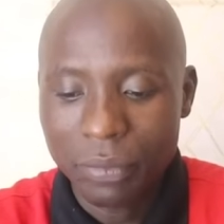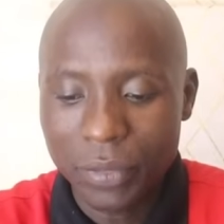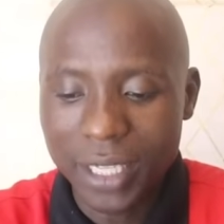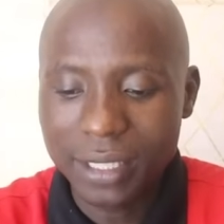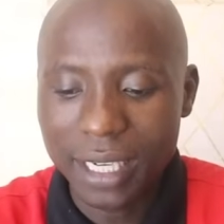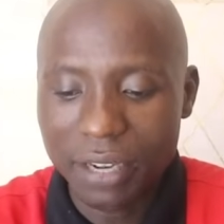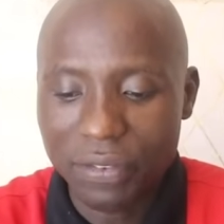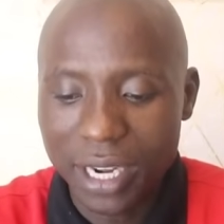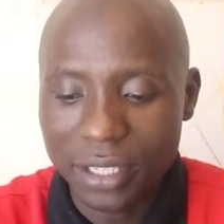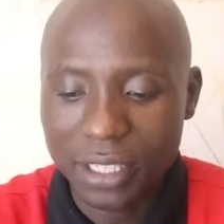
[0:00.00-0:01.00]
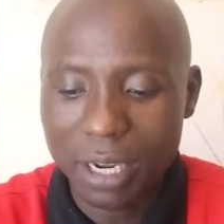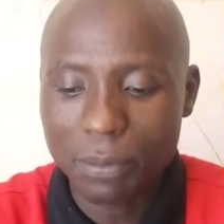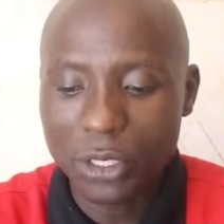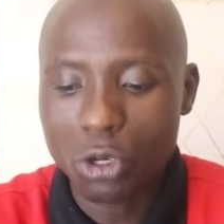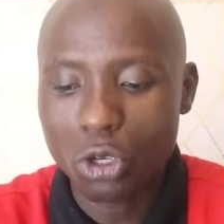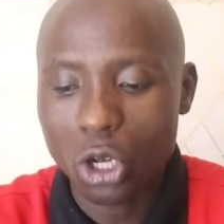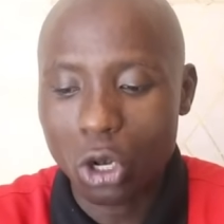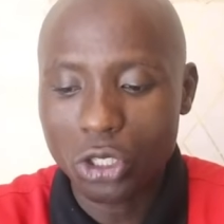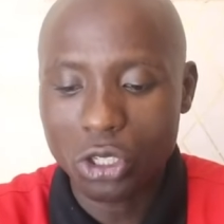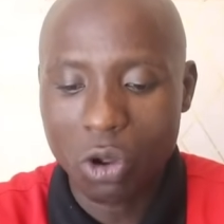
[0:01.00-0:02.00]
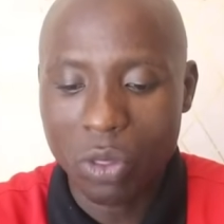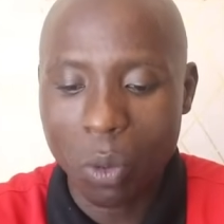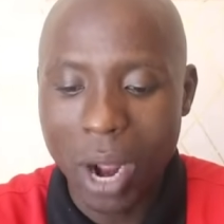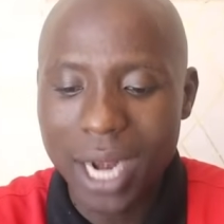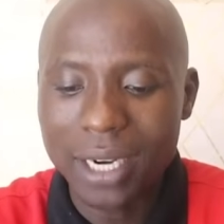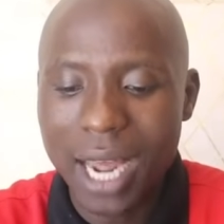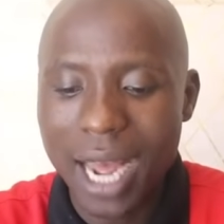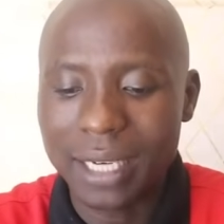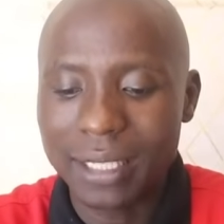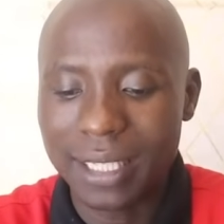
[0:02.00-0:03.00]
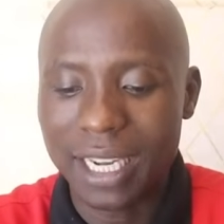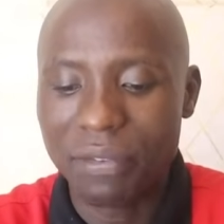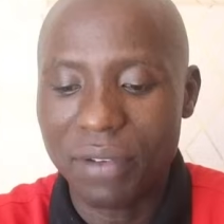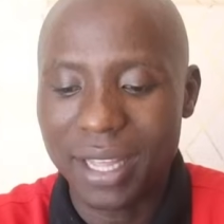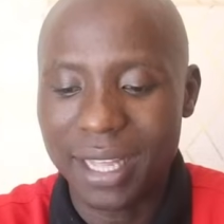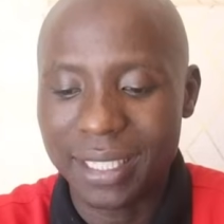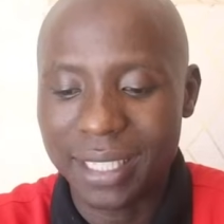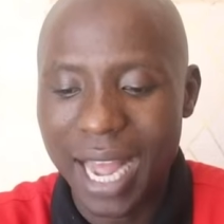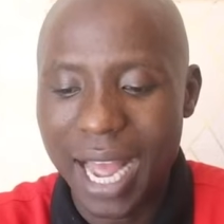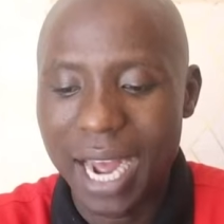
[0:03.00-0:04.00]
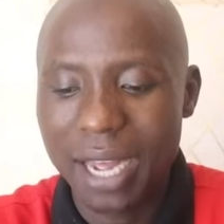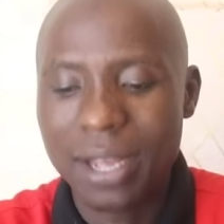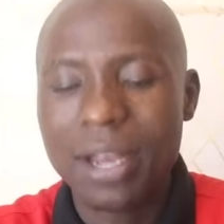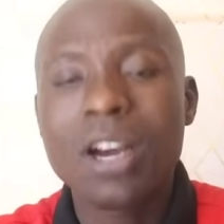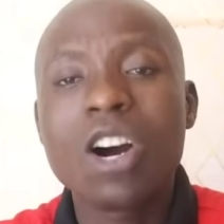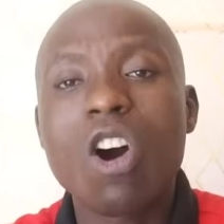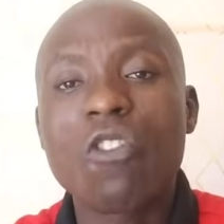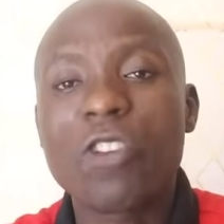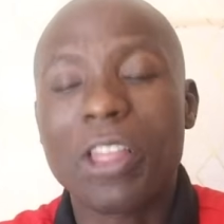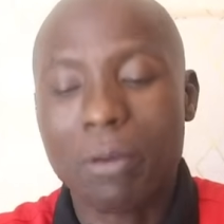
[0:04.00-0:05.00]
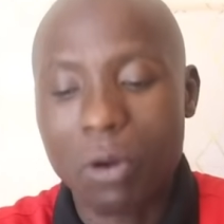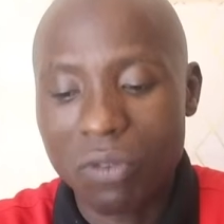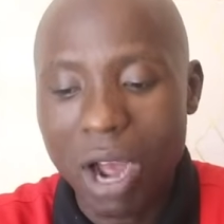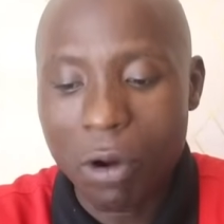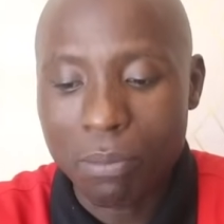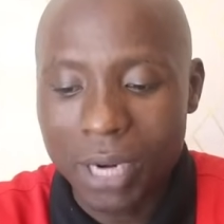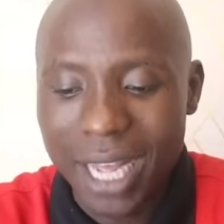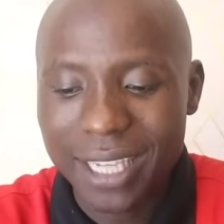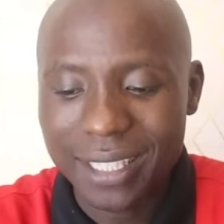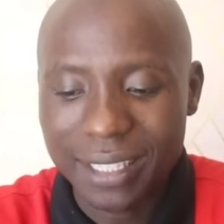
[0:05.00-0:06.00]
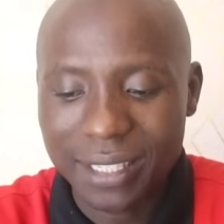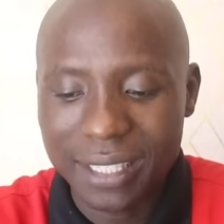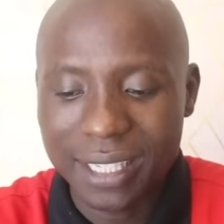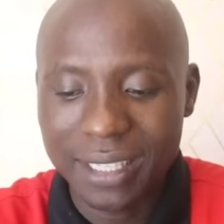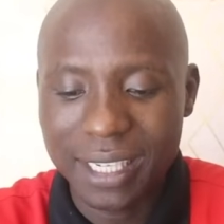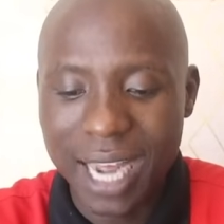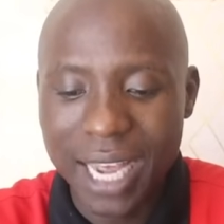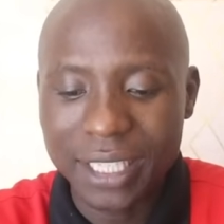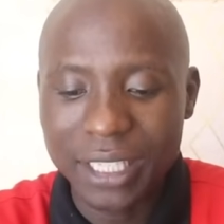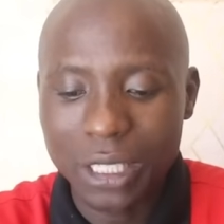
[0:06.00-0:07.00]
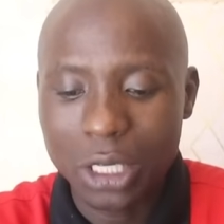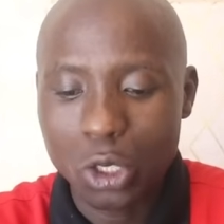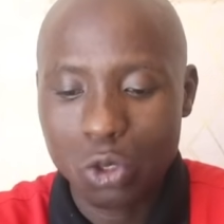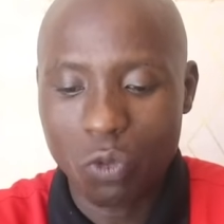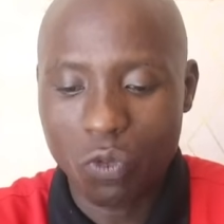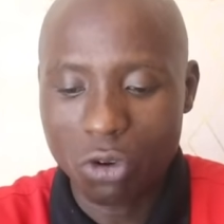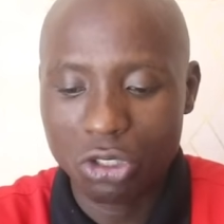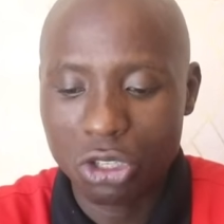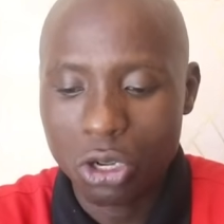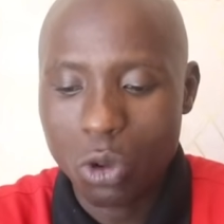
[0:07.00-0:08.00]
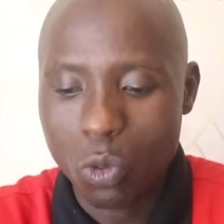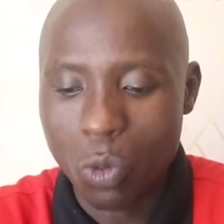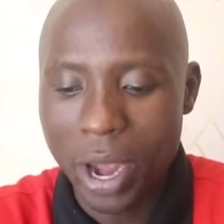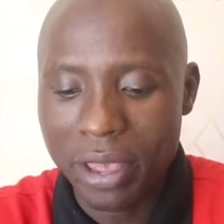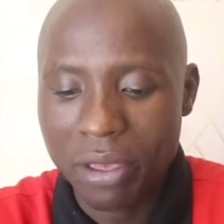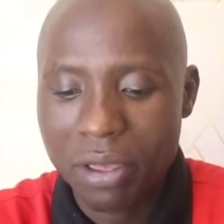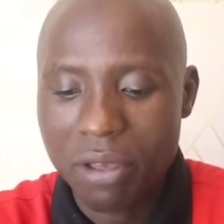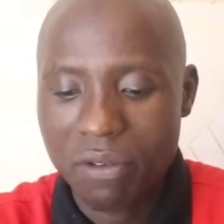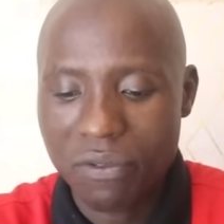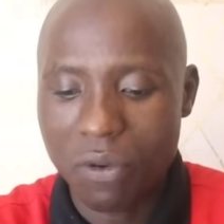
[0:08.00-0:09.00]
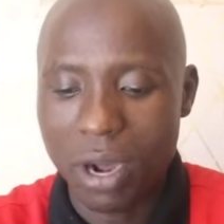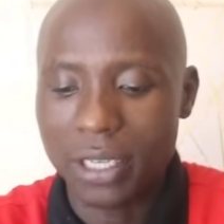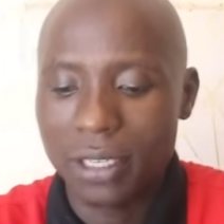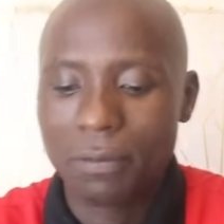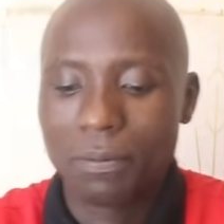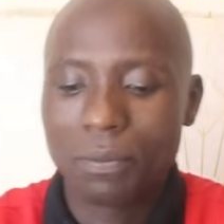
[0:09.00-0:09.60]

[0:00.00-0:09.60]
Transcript: This significant step is not lost on the world and signifying the desire of our brothers and sisters in Haiti to forge way forward.